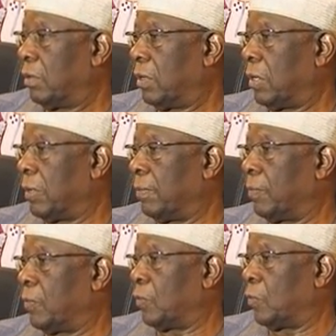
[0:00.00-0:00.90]

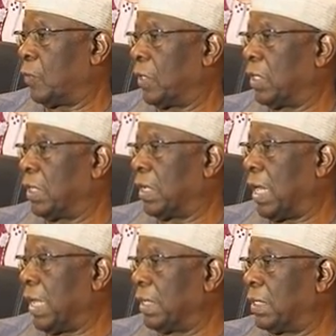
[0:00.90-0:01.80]
with the
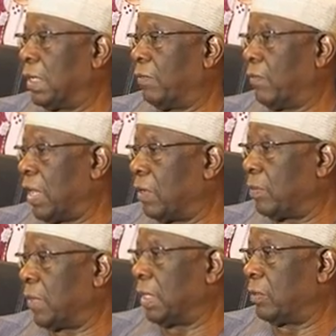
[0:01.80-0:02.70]
right
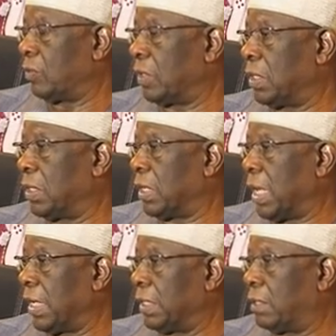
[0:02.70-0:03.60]
environment, with the
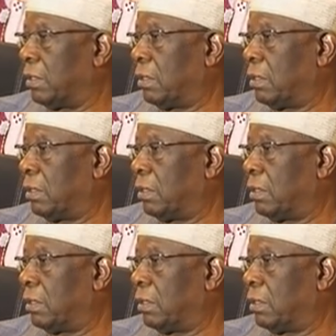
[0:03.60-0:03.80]
right